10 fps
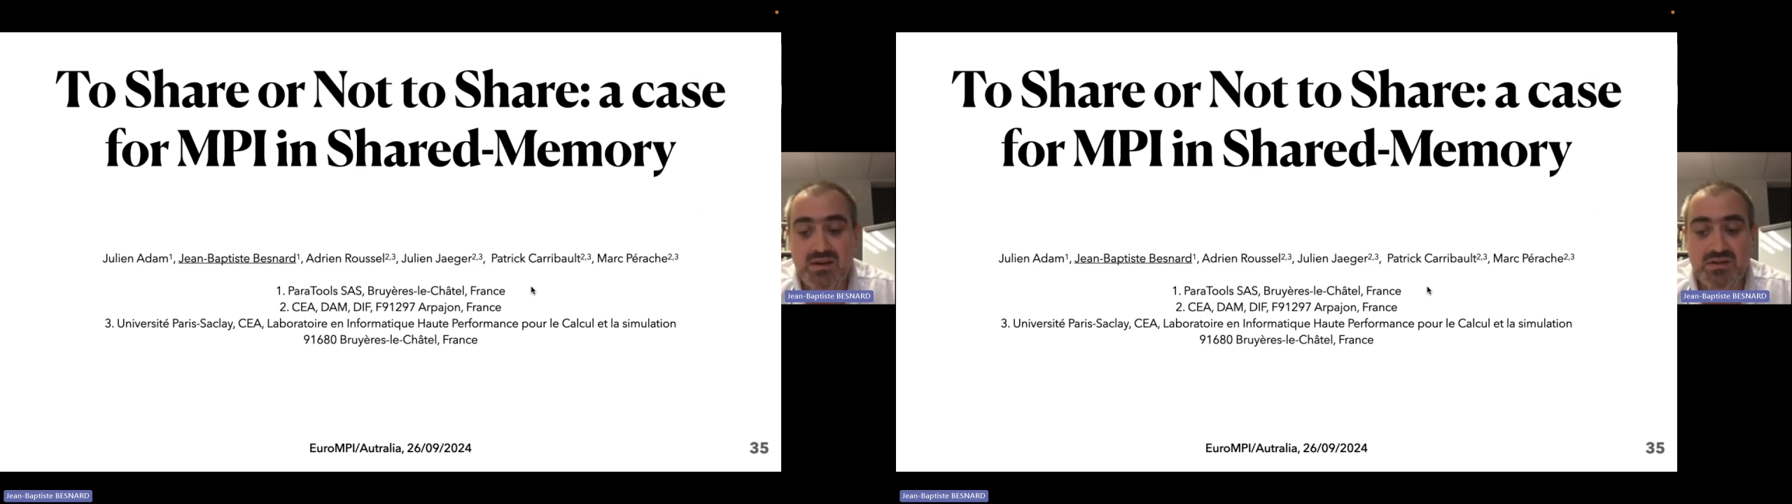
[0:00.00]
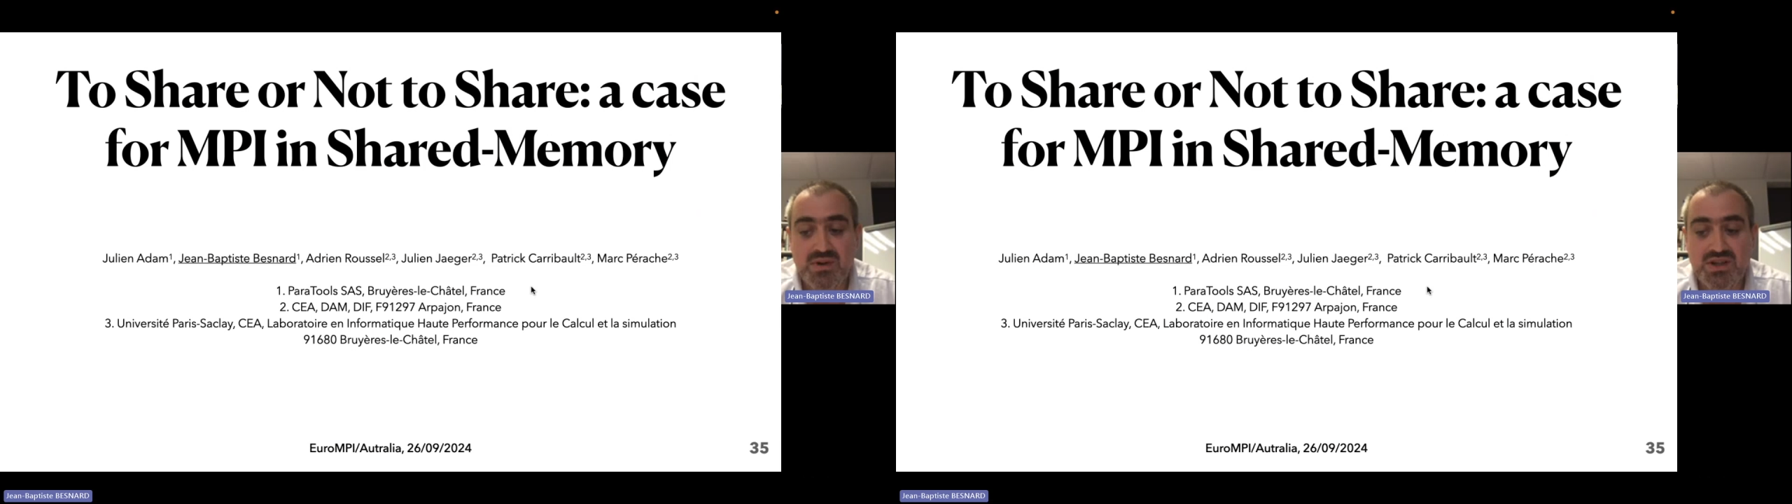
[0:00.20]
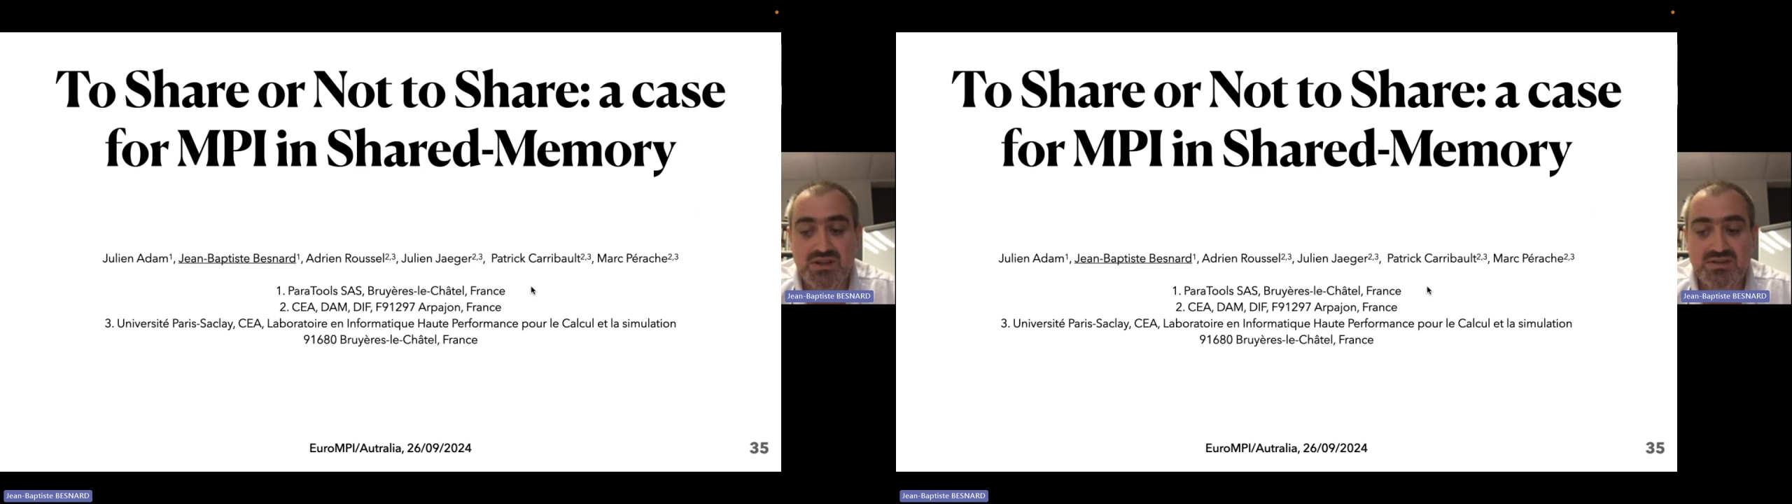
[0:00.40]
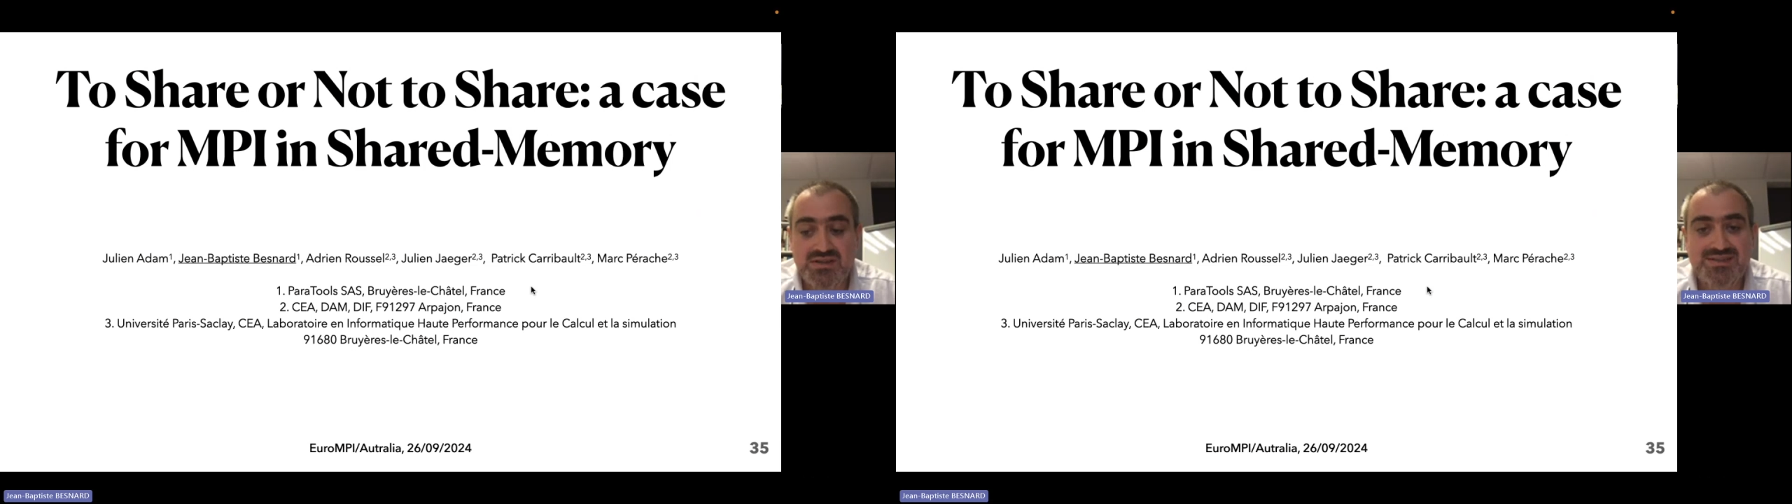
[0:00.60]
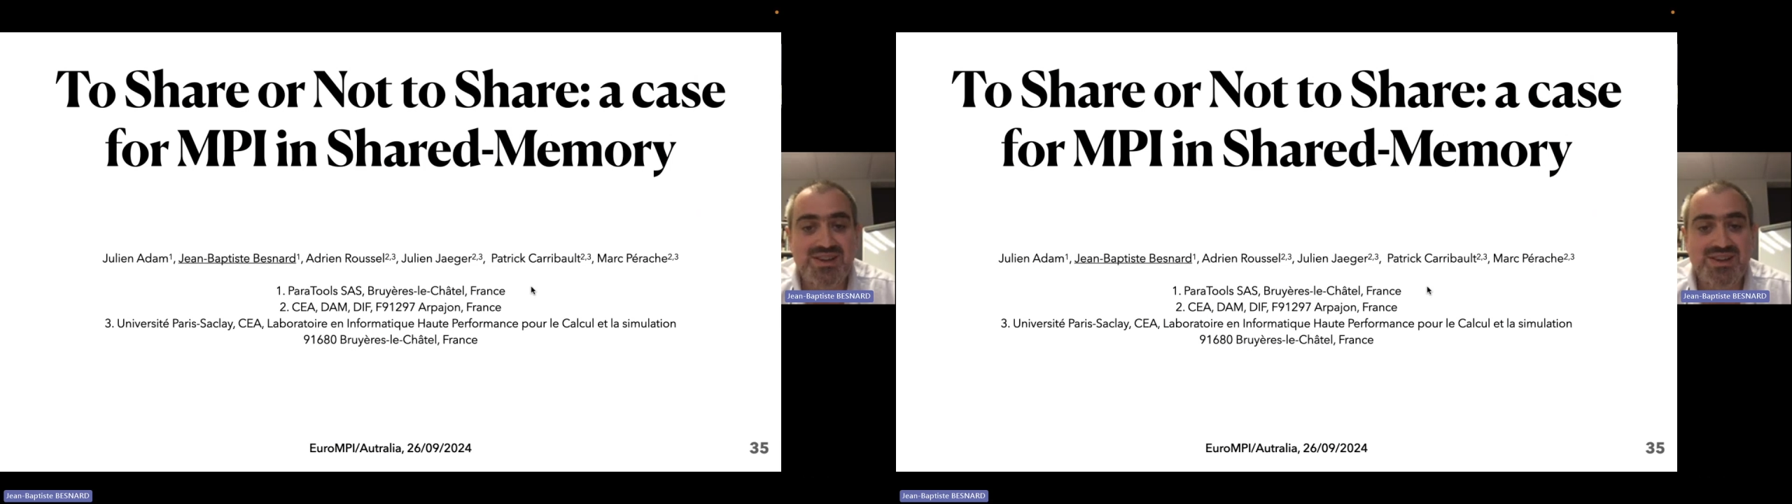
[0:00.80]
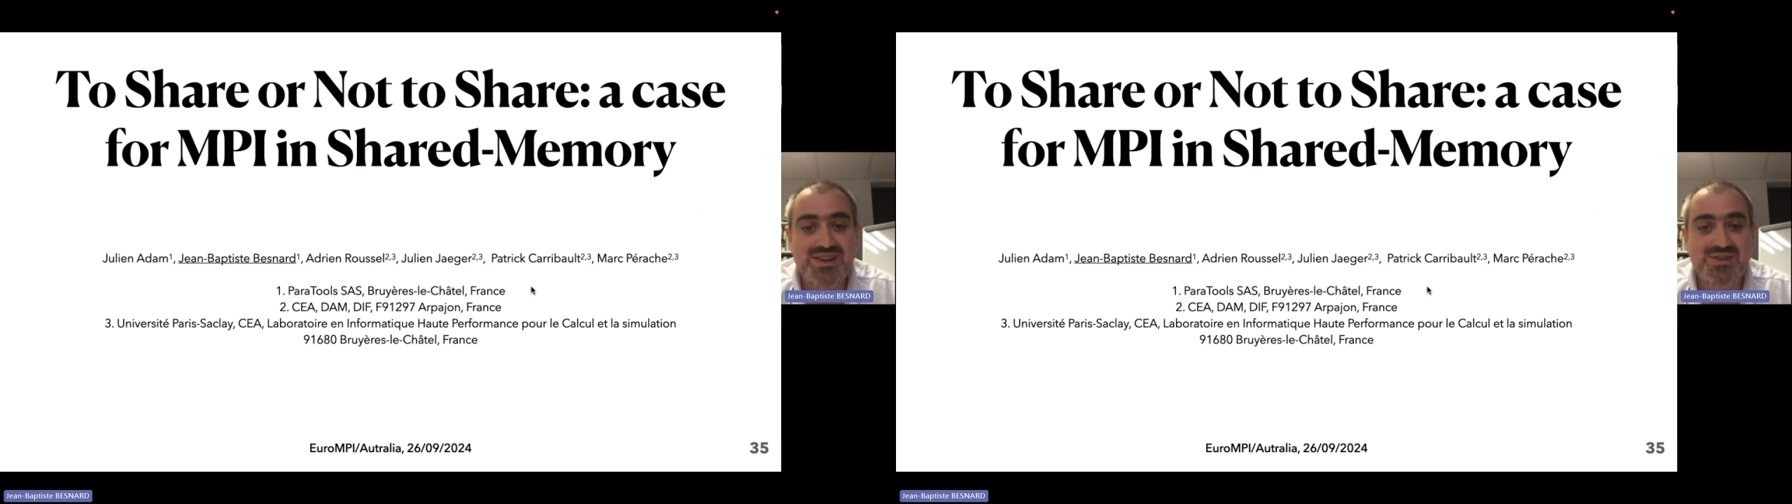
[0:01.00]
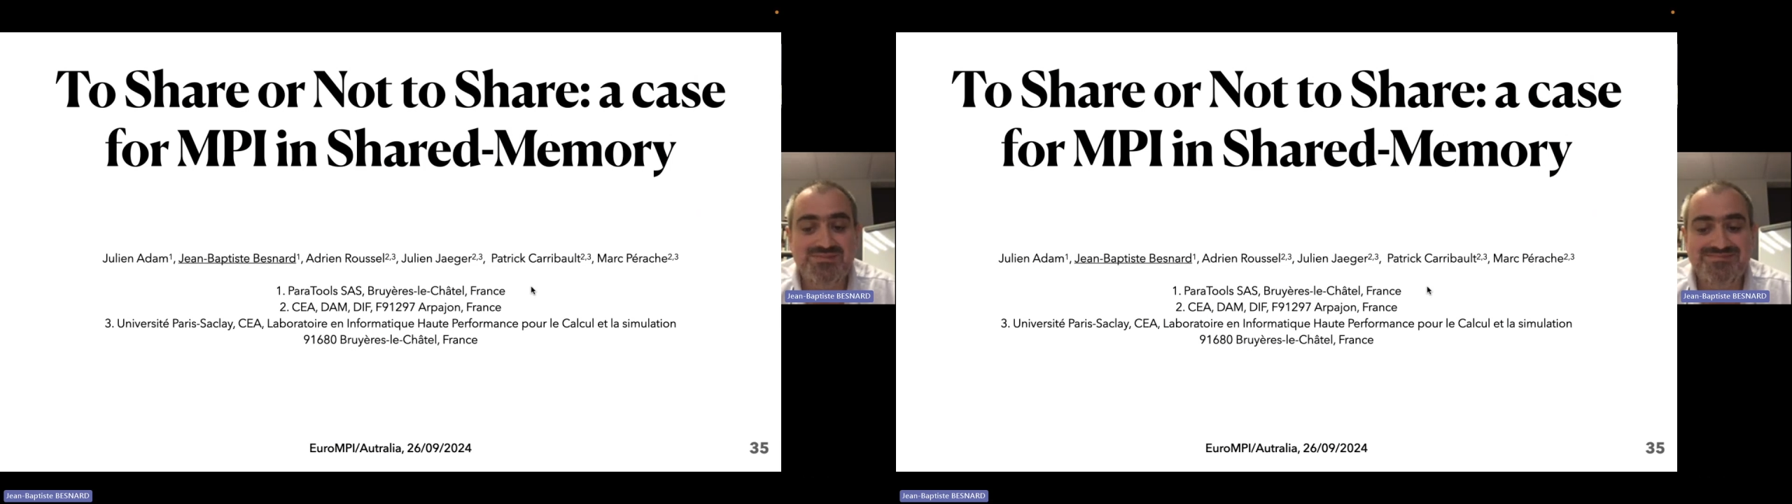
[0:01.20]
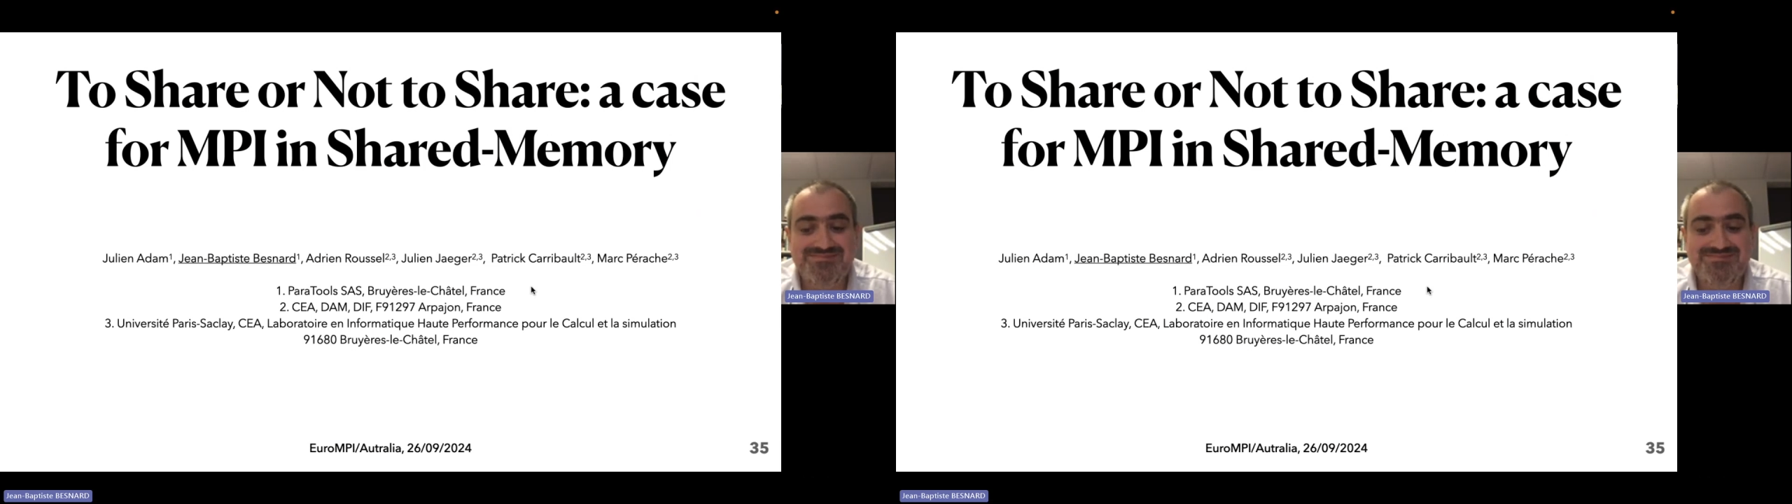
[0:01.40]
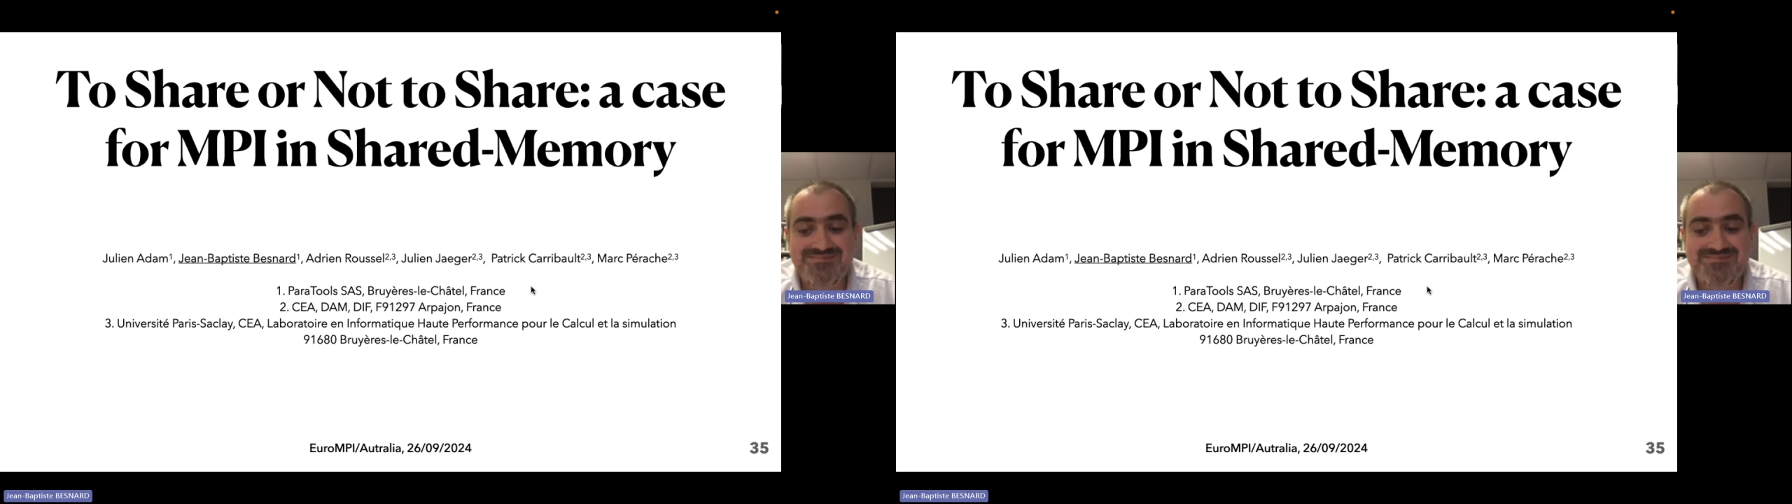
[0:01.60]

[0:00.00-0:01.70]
all your questions. Thank you.